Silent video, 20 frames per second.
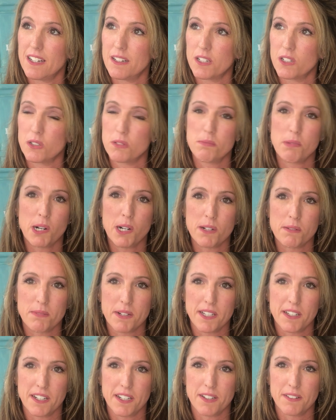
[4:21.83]
a good part of
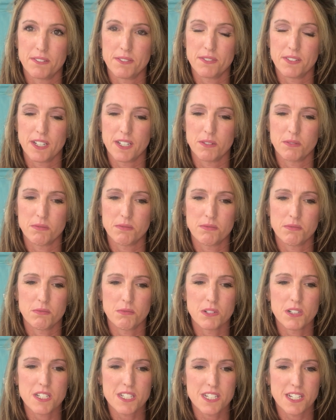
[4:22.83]
my life. And
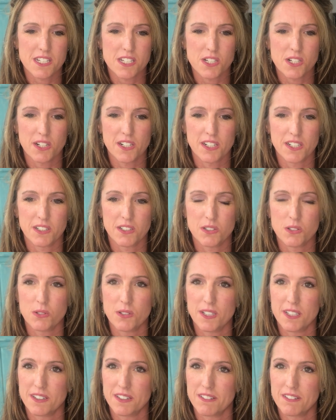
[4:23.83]
once I started
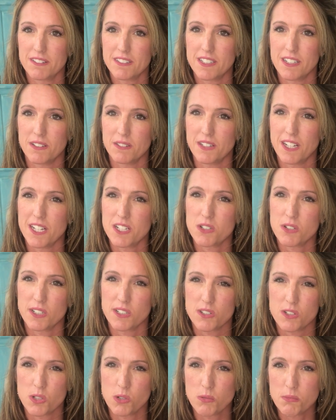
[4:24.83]
going down that
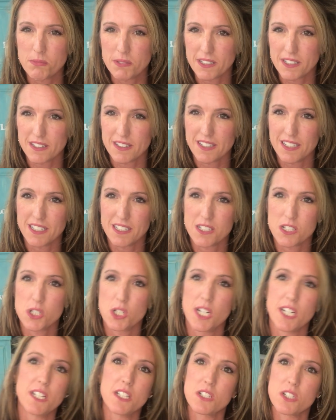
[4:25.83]
trail, so many things
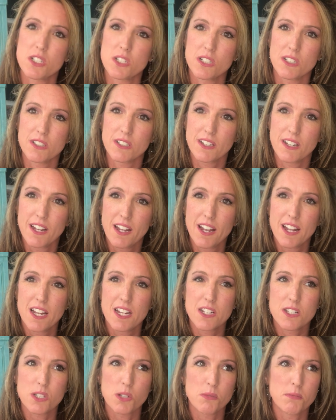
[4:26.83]
changed, and
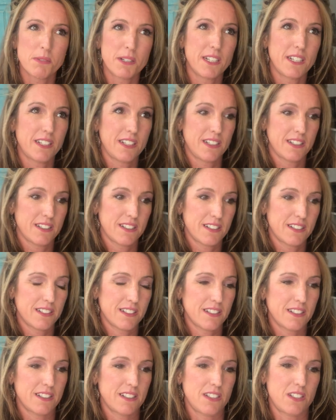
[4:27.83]
so many
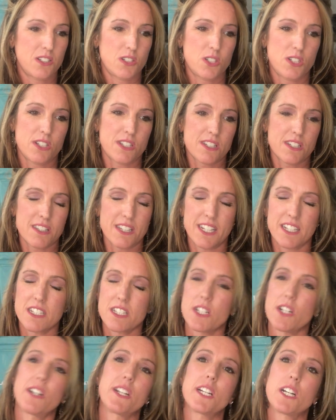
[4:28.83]
just things
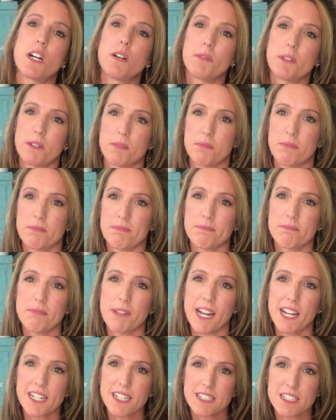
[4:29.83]
started coming
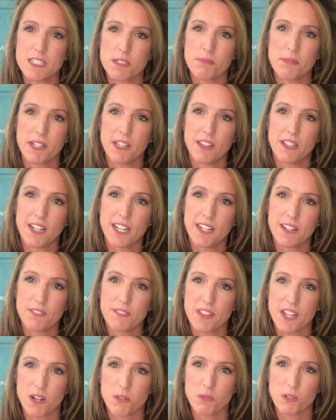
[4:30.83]
back into my life
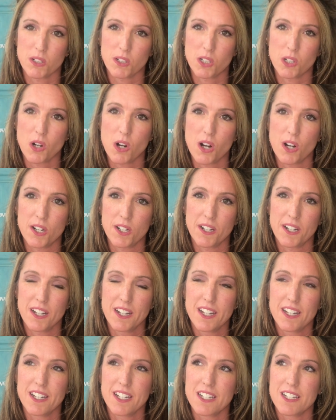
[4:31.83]
that were gone.
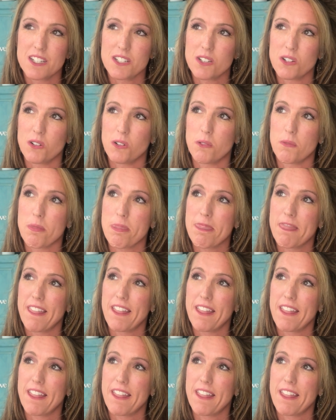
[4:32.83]
So